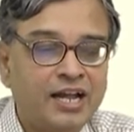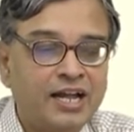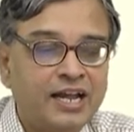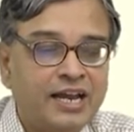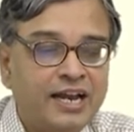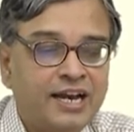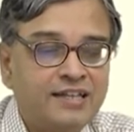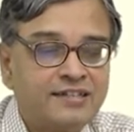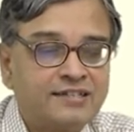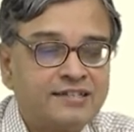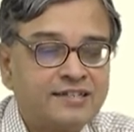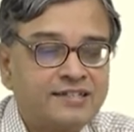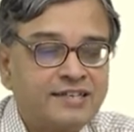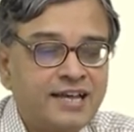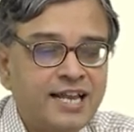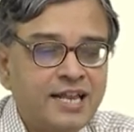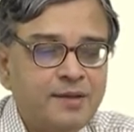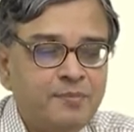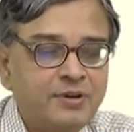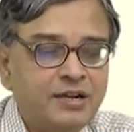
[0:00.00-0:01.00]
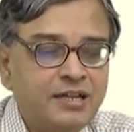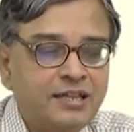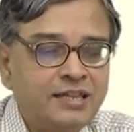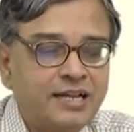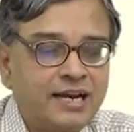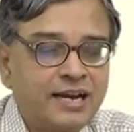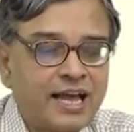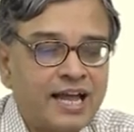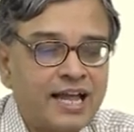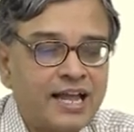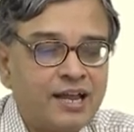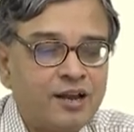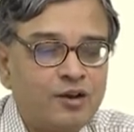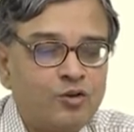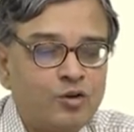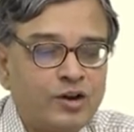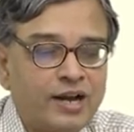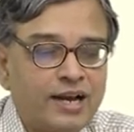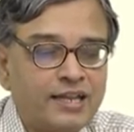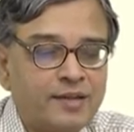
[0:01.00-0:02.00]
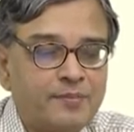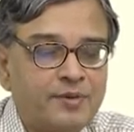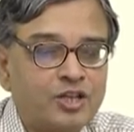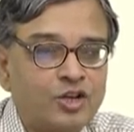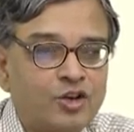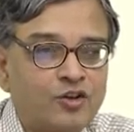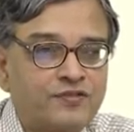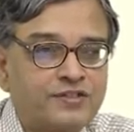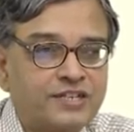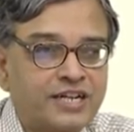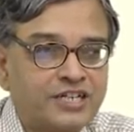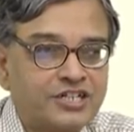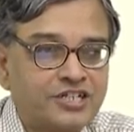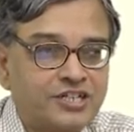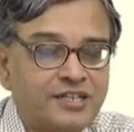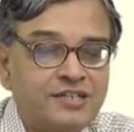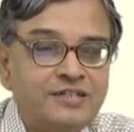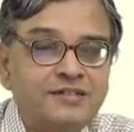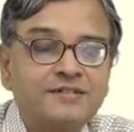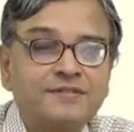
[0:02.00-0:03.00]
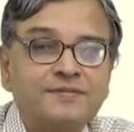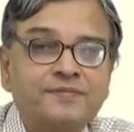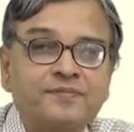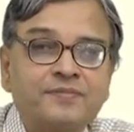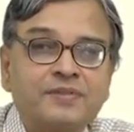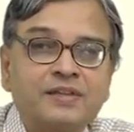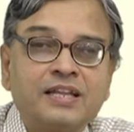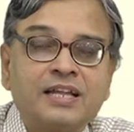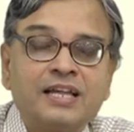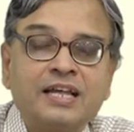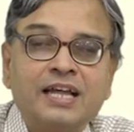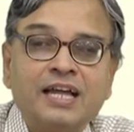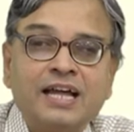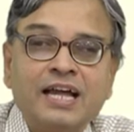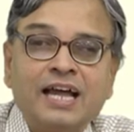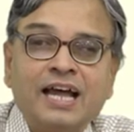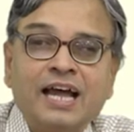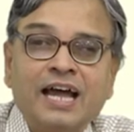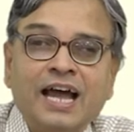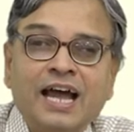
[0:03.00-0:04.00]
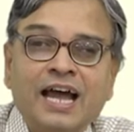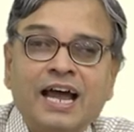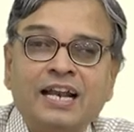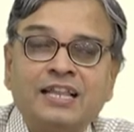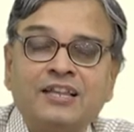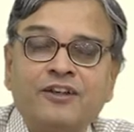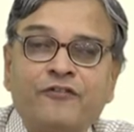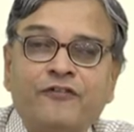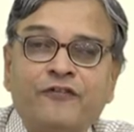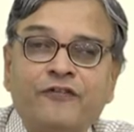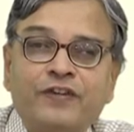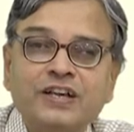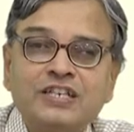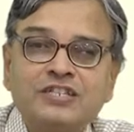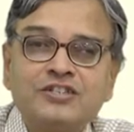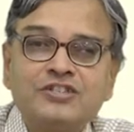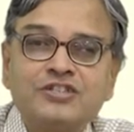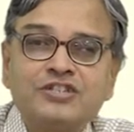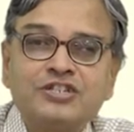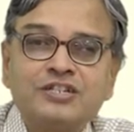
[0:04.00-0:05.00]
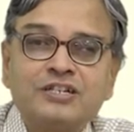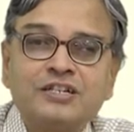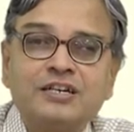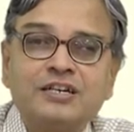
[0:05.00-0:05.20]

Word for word: it is desirable that I look at the method of sections, and the first